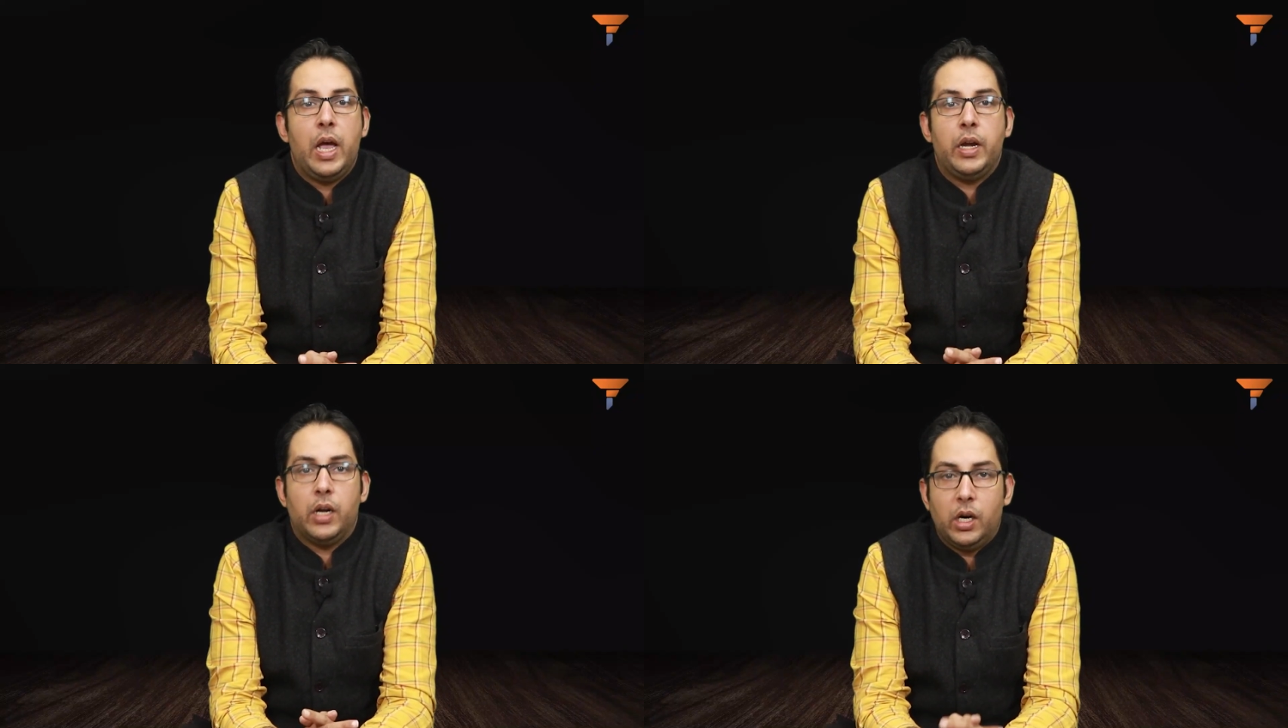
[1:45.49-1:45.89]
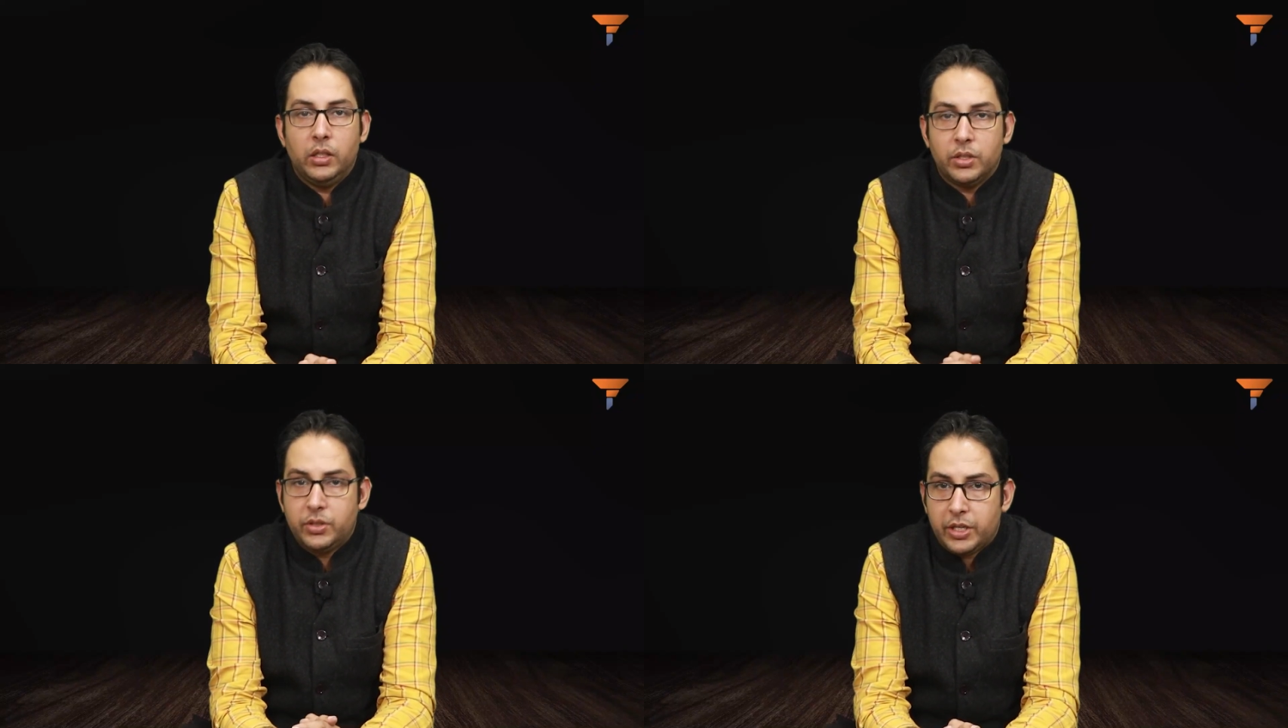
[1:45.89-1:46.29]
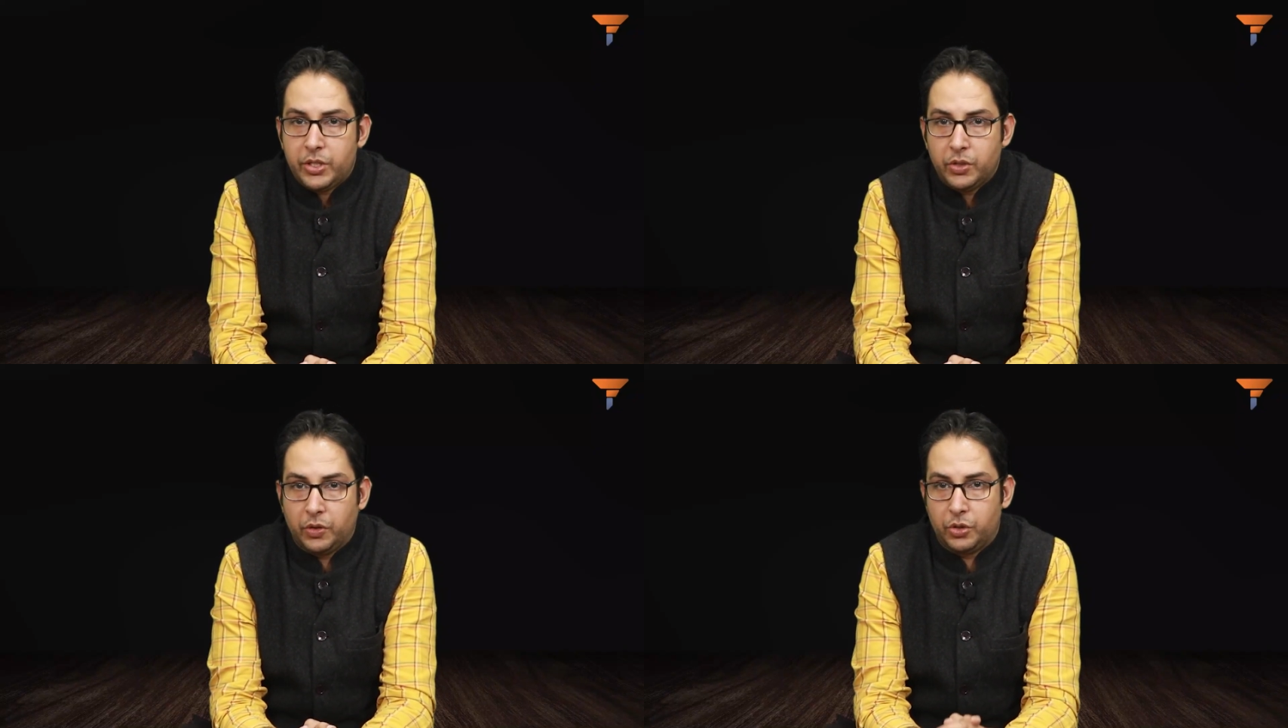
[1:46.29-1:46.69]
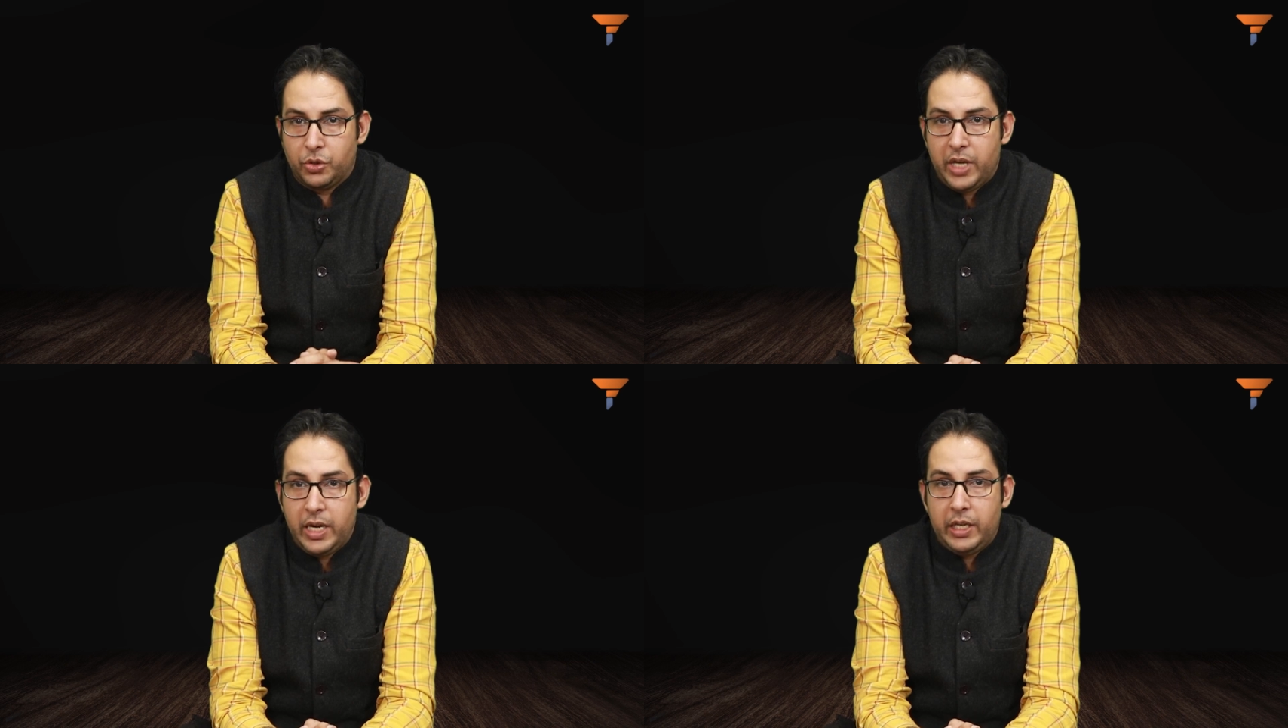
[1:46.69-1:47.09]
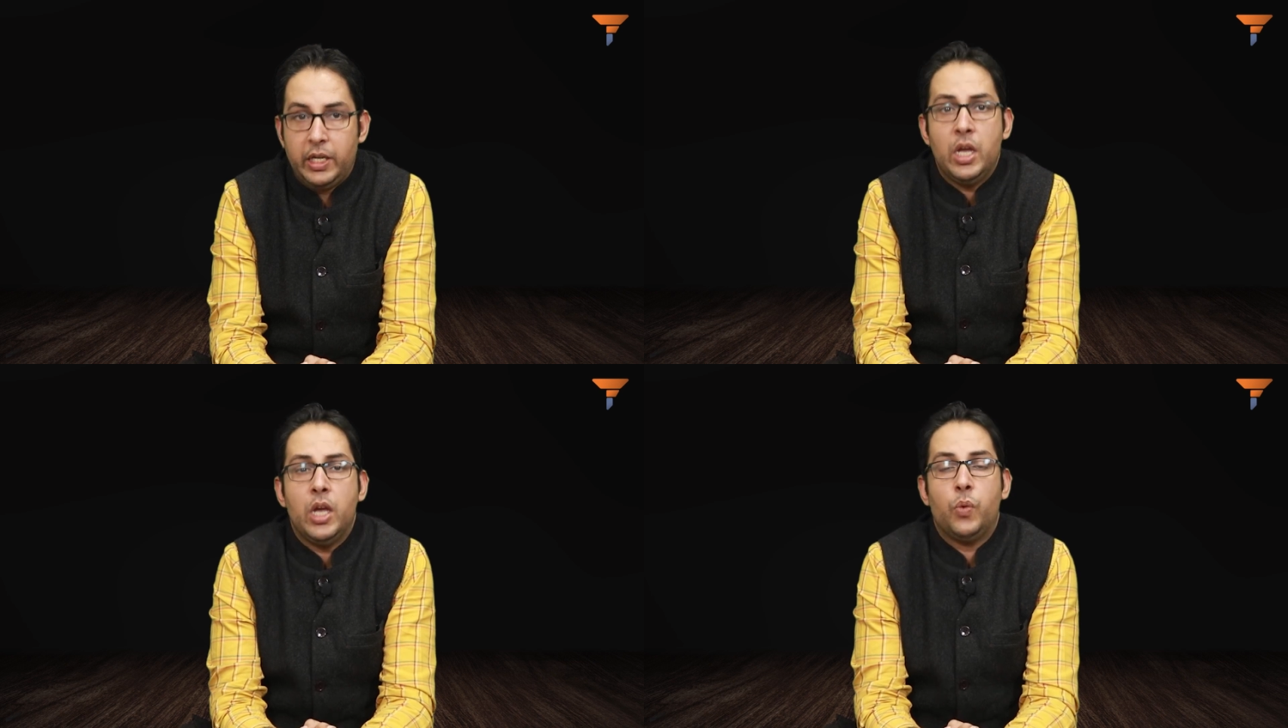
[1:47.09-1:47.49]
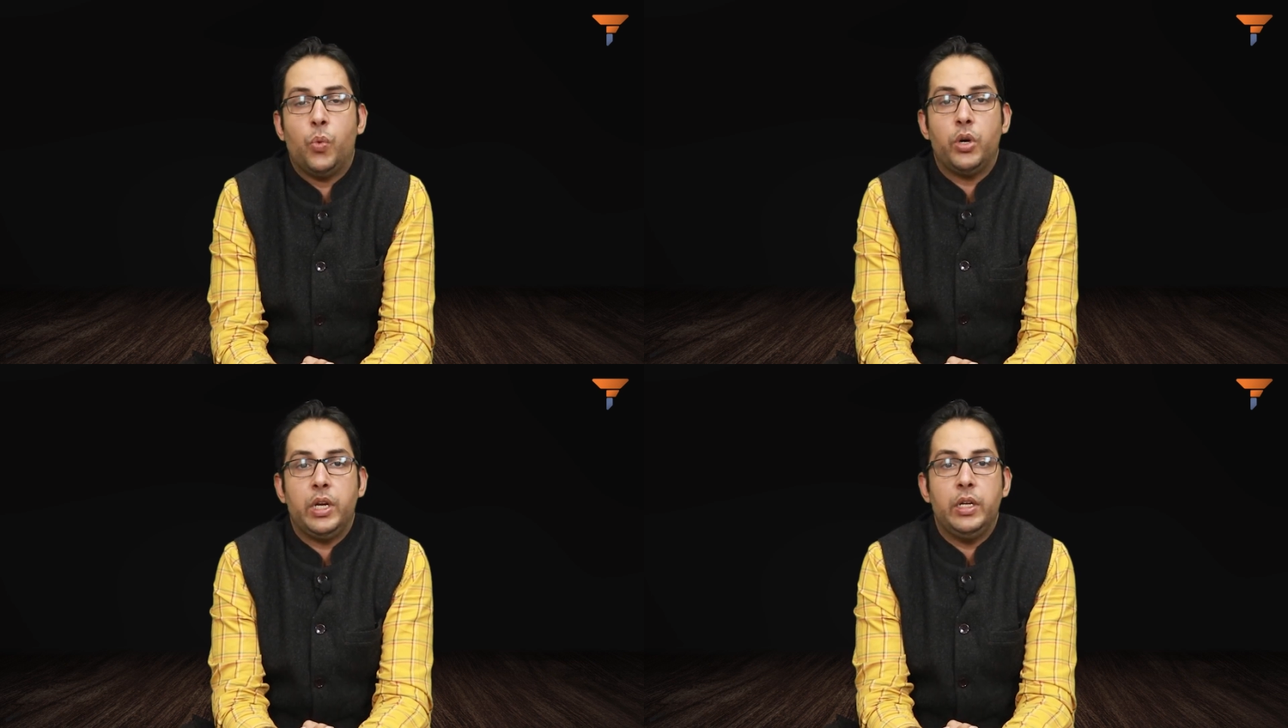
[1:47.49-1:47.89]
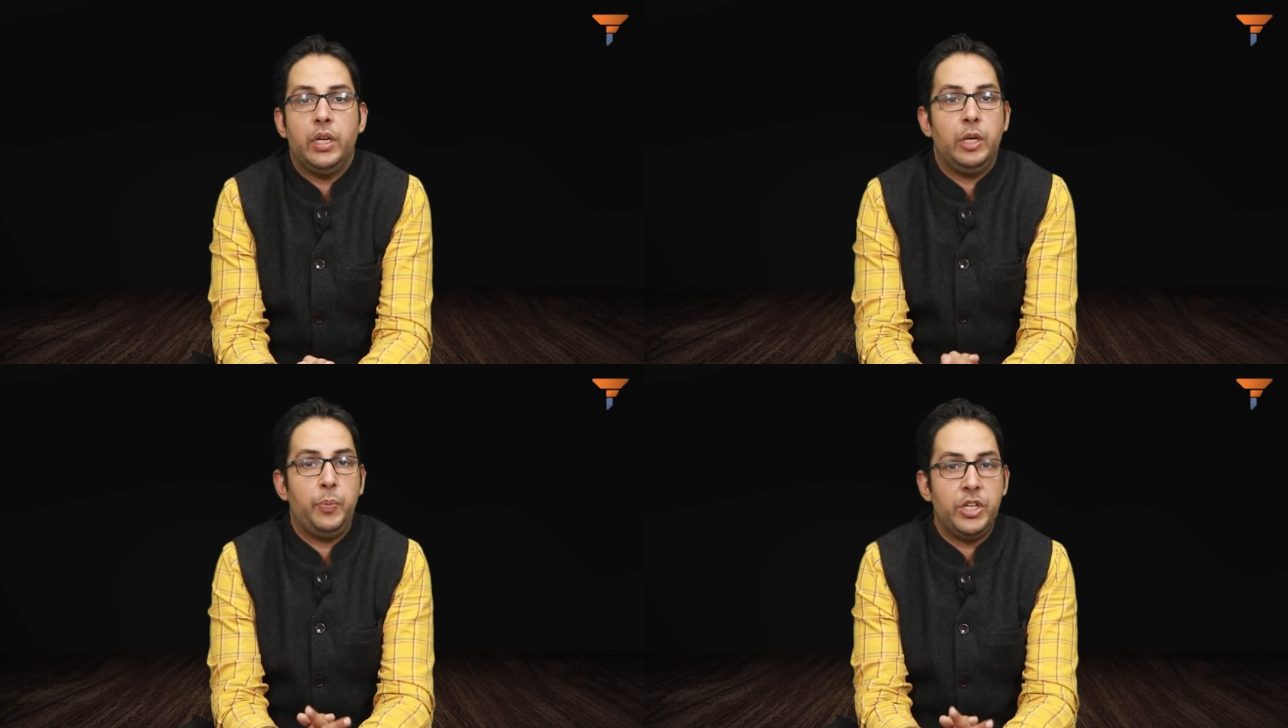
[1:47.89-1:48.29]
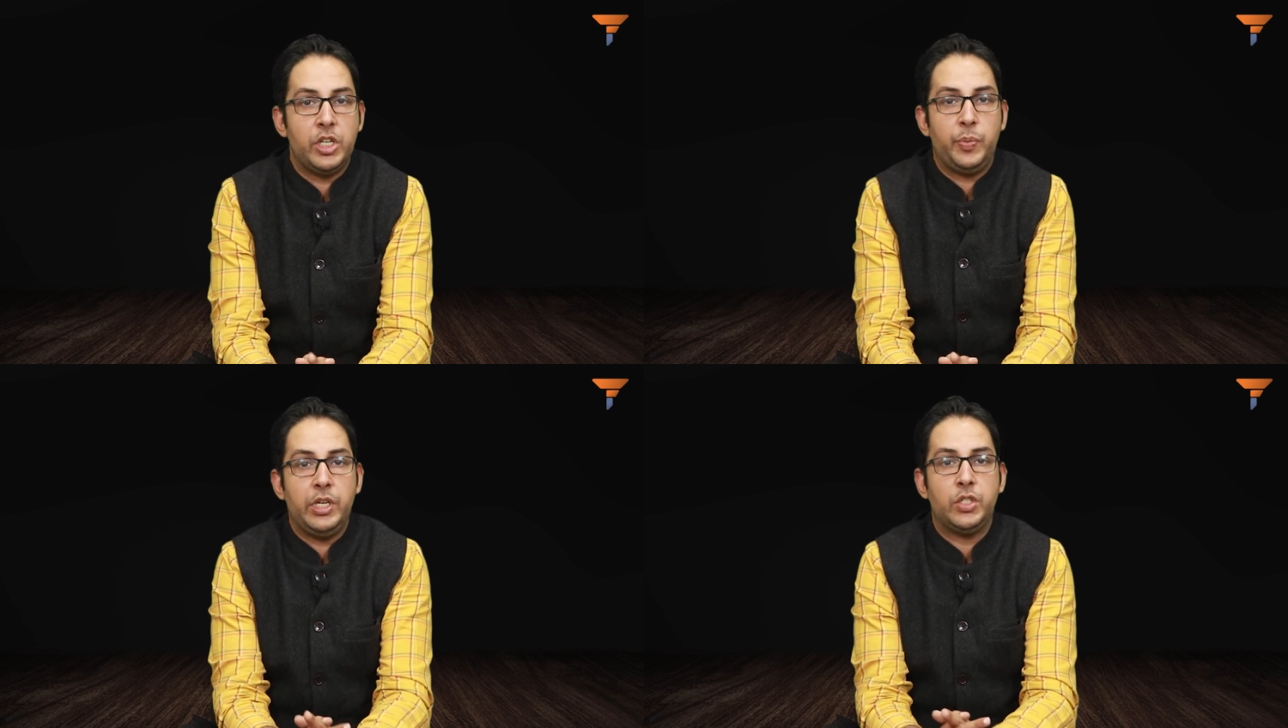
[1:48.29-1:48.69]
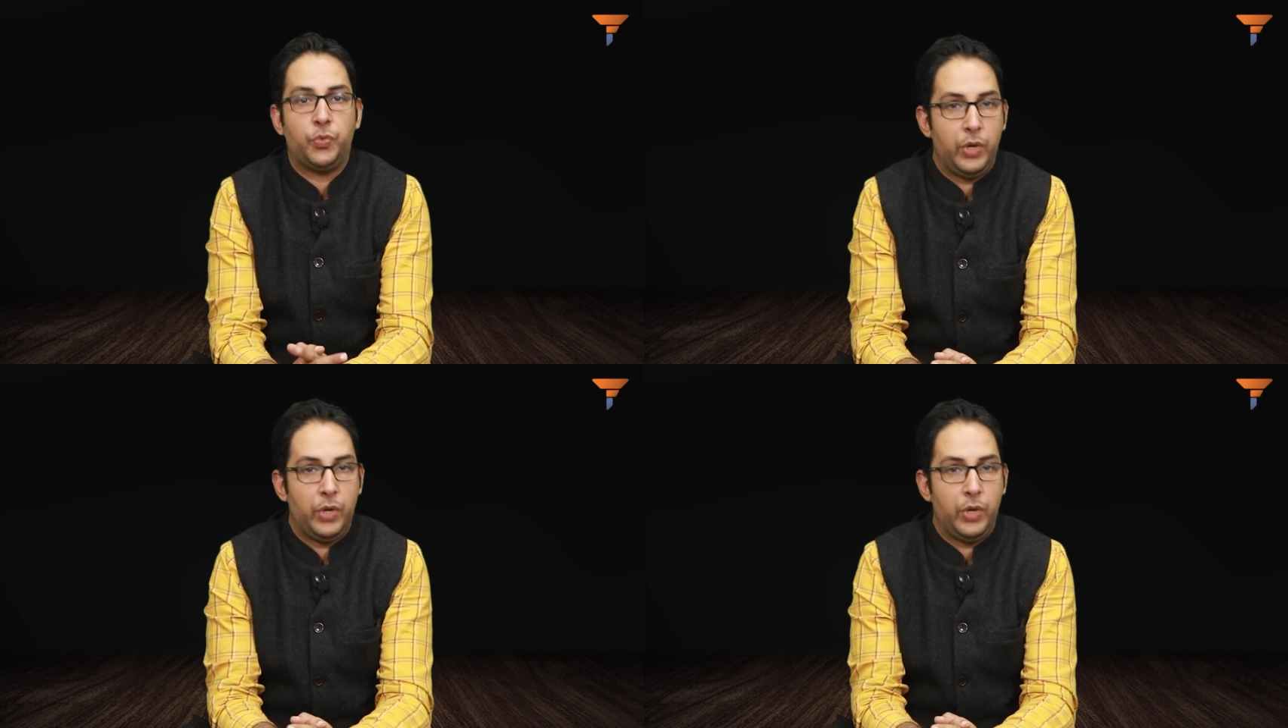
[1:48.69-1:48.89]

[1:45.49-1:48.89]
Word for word: and other sections of the society voting in BJP's